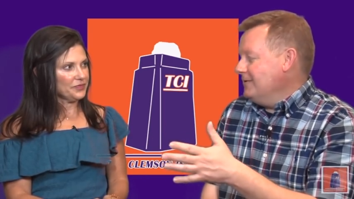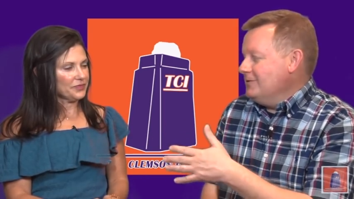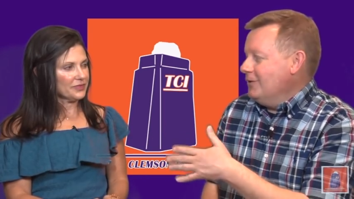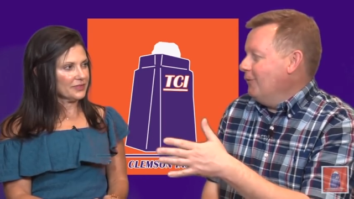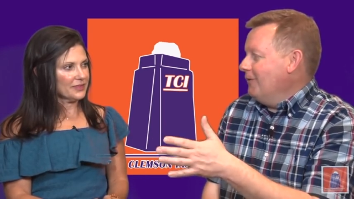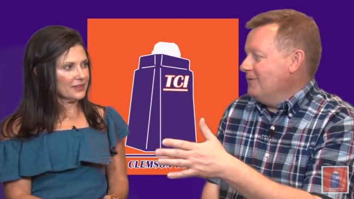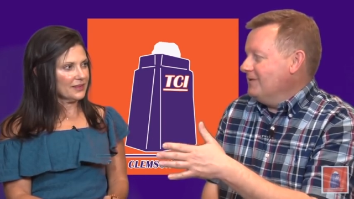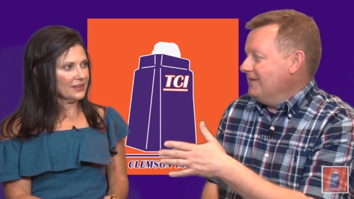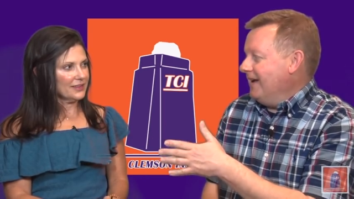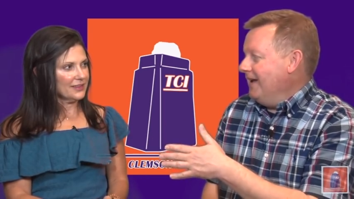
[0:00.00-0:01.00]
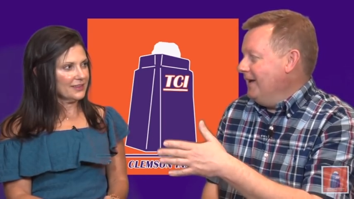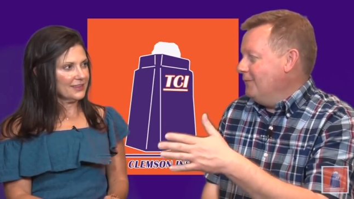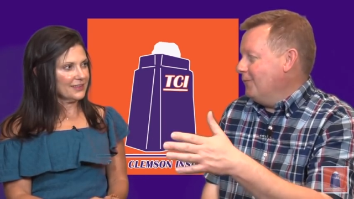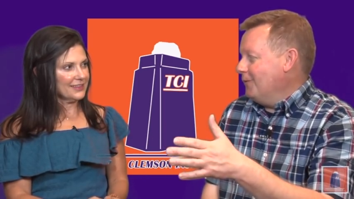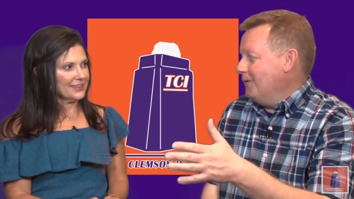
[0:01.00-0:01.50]
Speaker 1: and did you know what was ahead
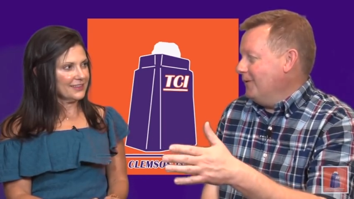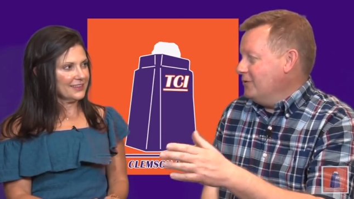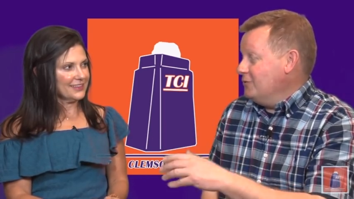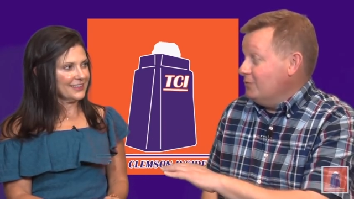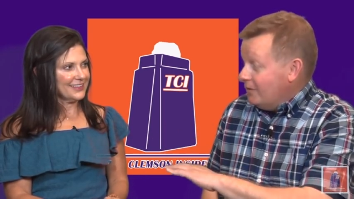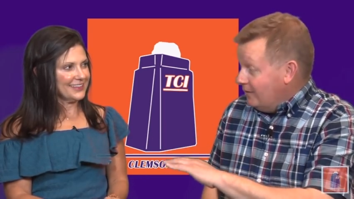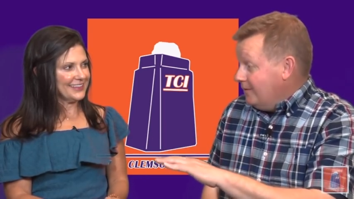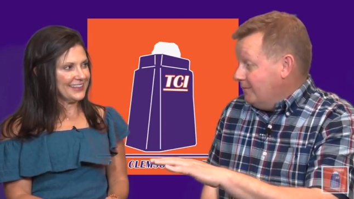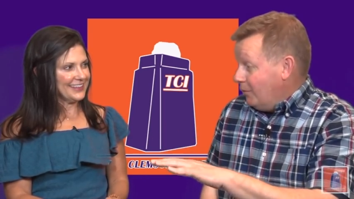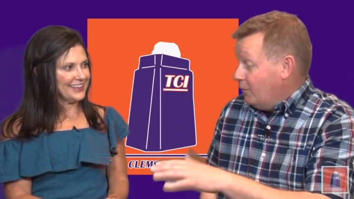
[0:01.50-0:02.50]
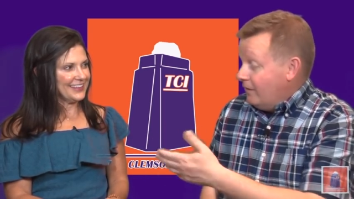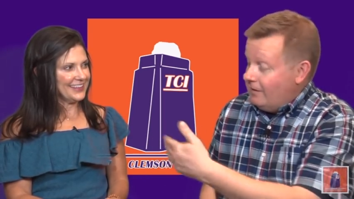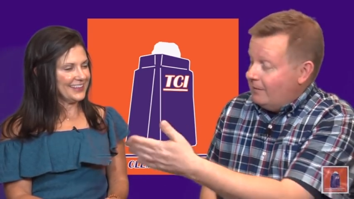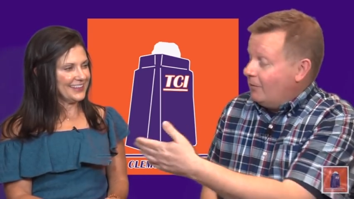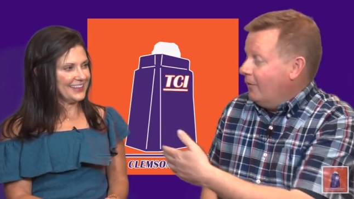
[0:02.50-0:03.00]
for you as you both
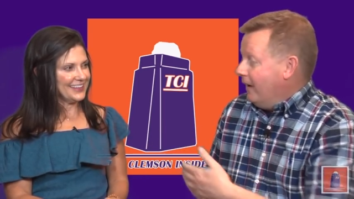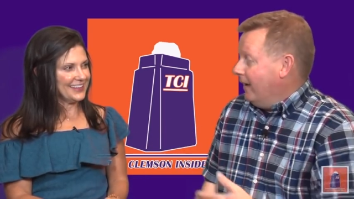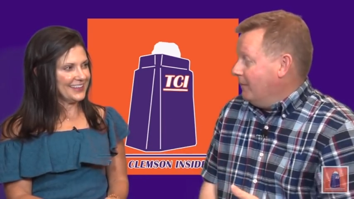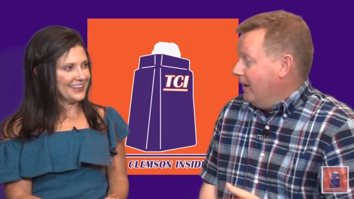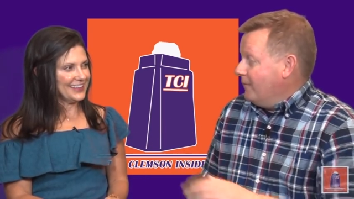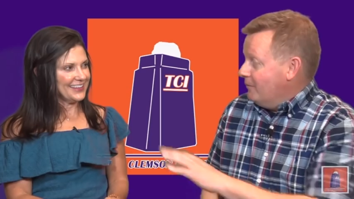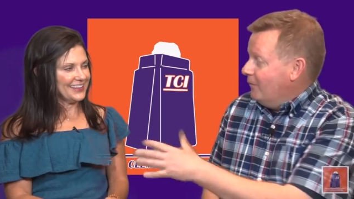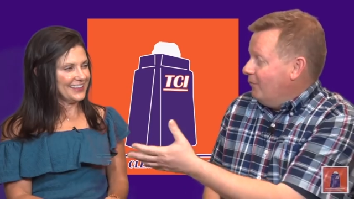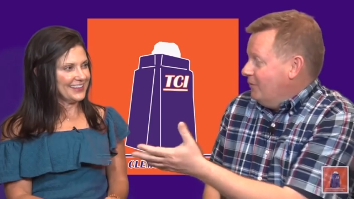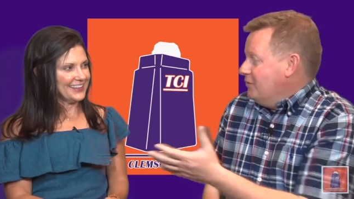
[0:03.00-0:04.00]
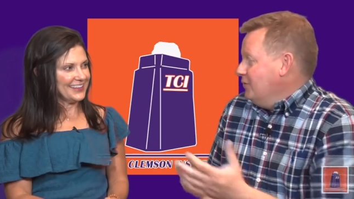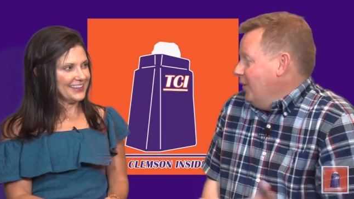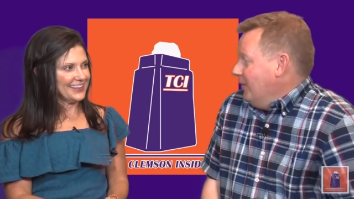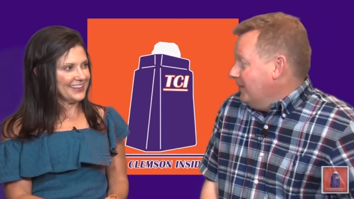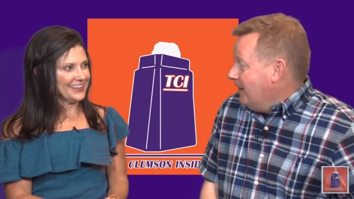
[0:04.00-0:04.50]
ended up going to Alabama, but did you
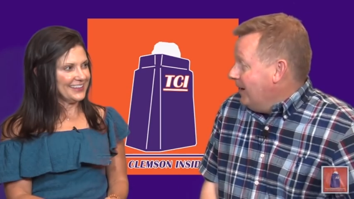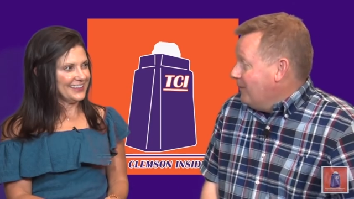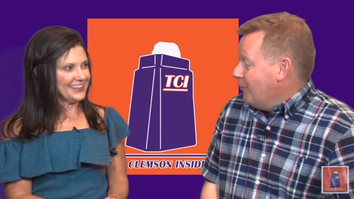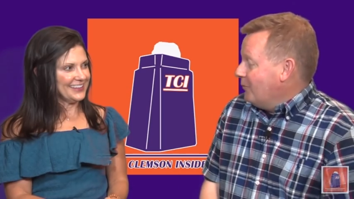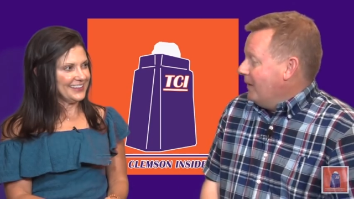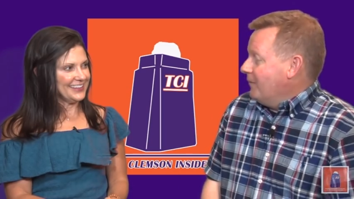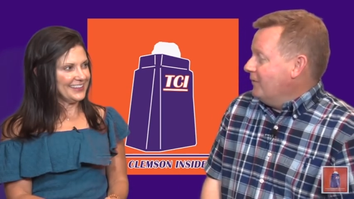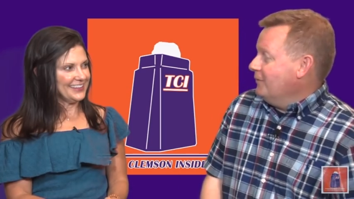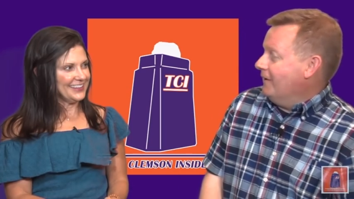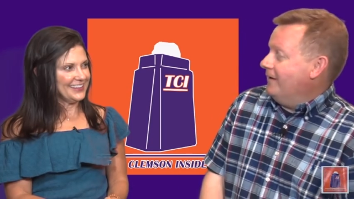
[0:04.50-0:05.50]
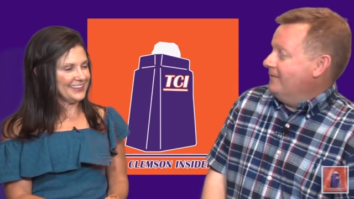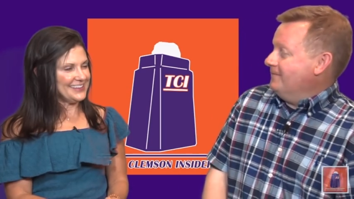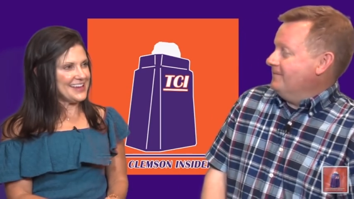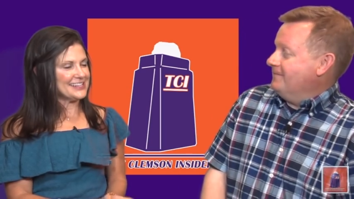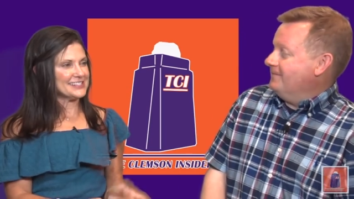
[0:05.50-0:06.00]
know at the time y'all were going to be able to do that?
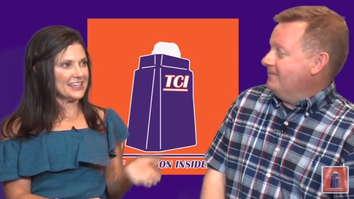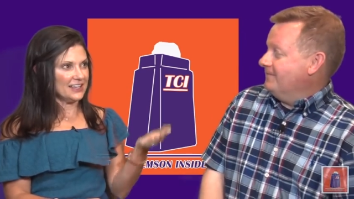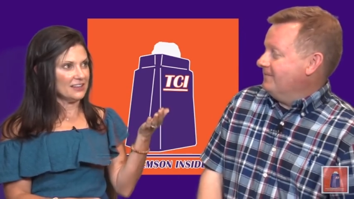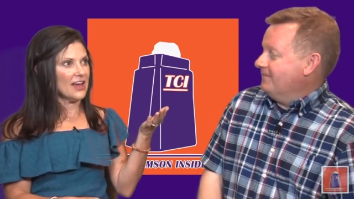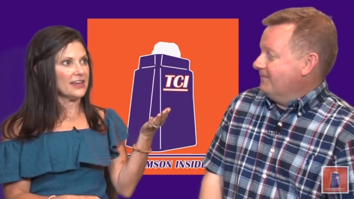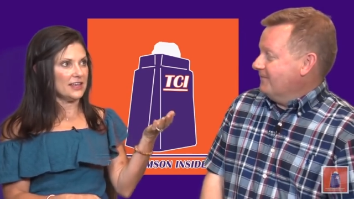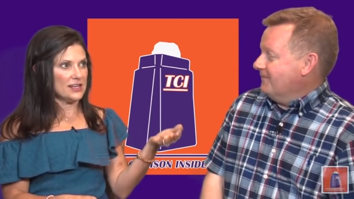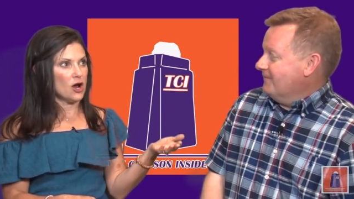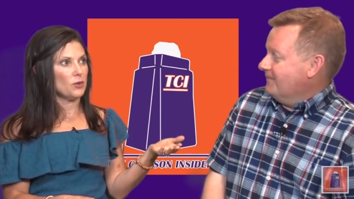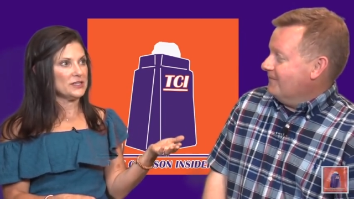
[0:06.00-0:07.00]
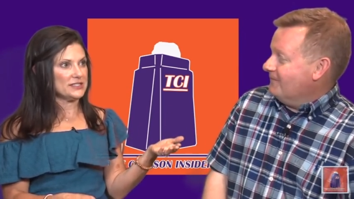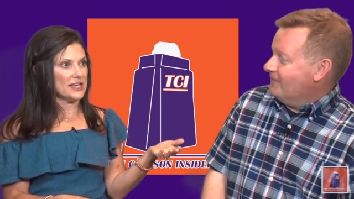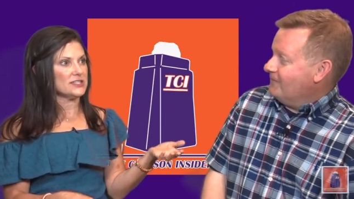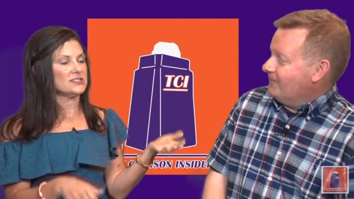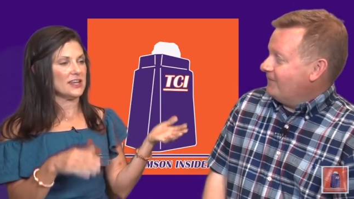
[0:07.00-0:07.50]
Speaker 2: Yes, and like he always
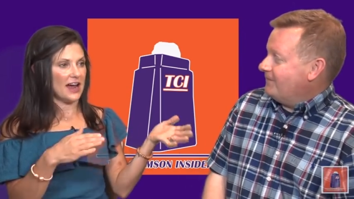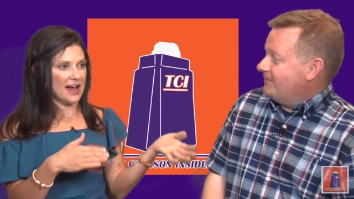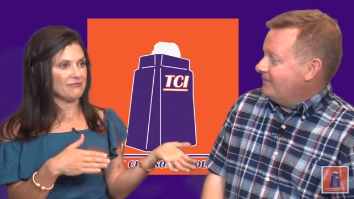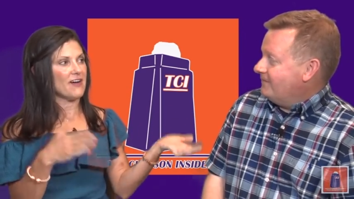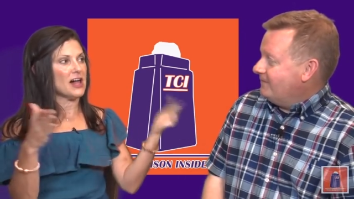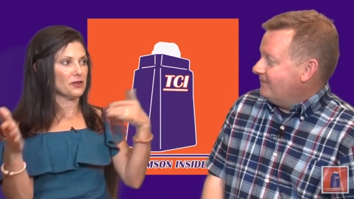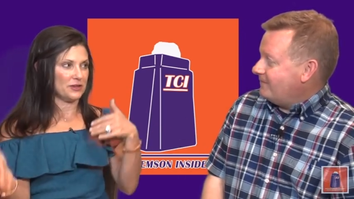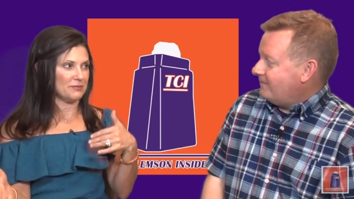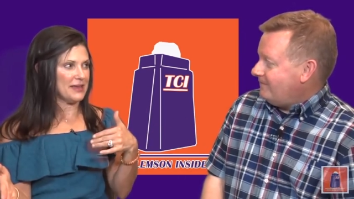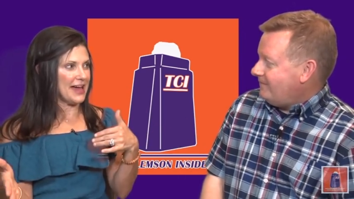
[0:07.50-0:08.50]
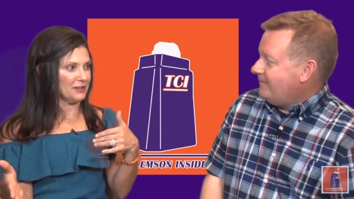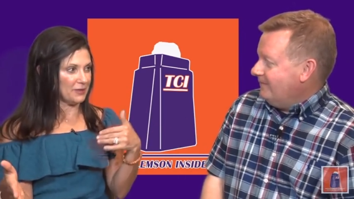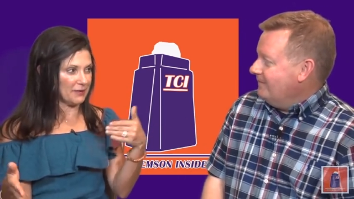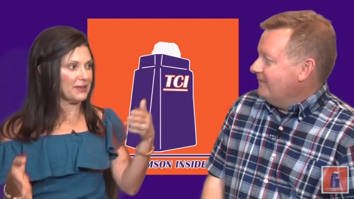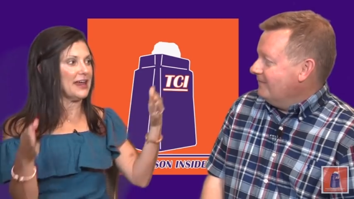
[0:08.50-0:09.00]
says that I followed him to
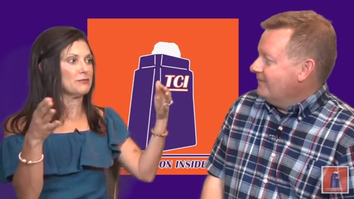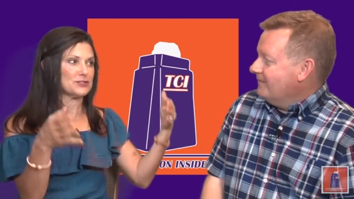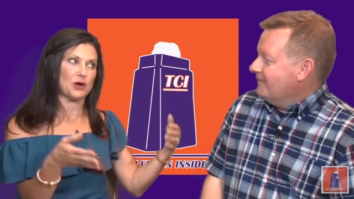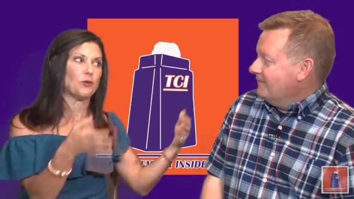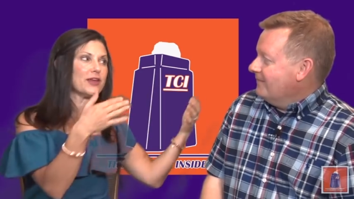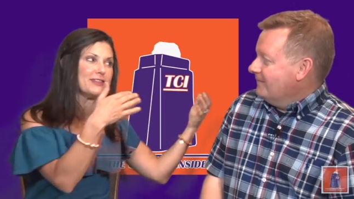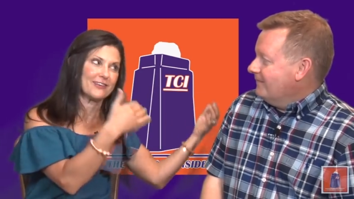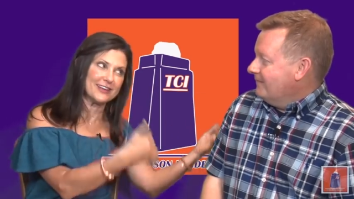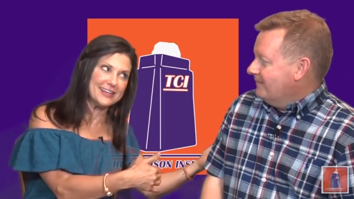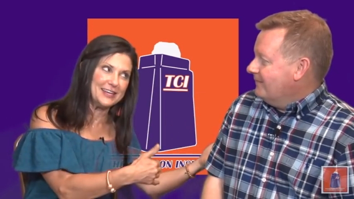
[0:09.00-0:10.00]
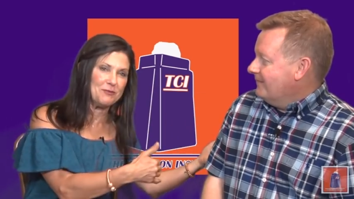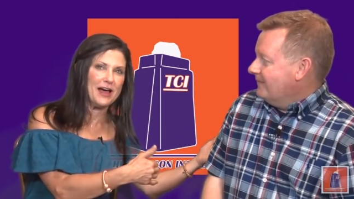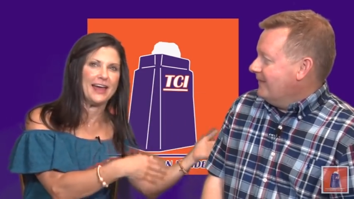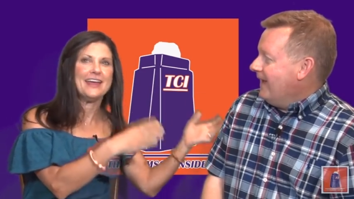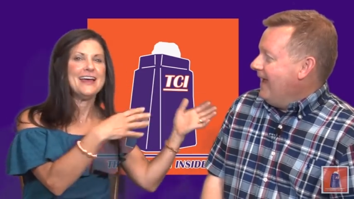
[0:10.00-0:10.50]
Alabama, and I was going there
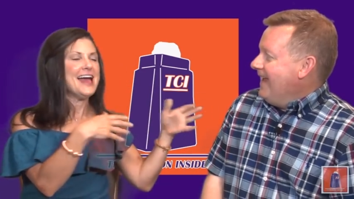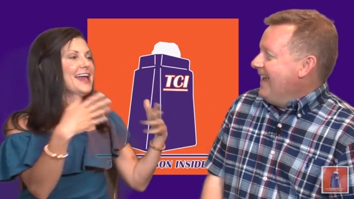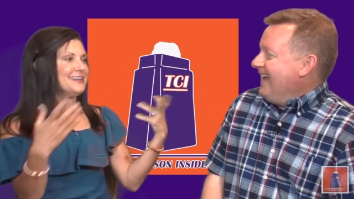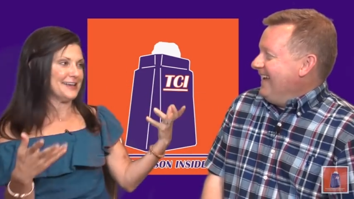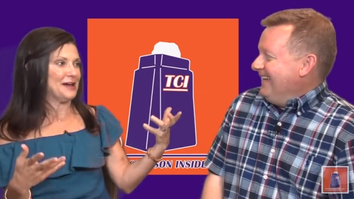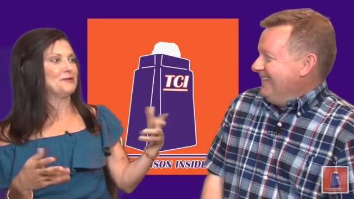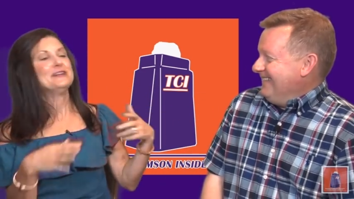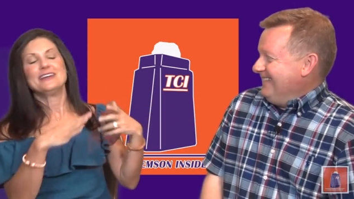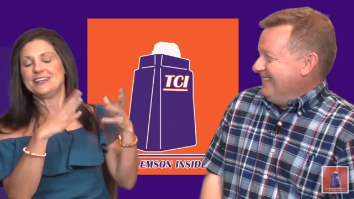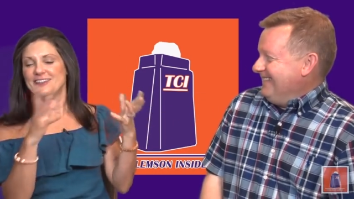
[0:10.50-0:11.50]
anyway. you know, he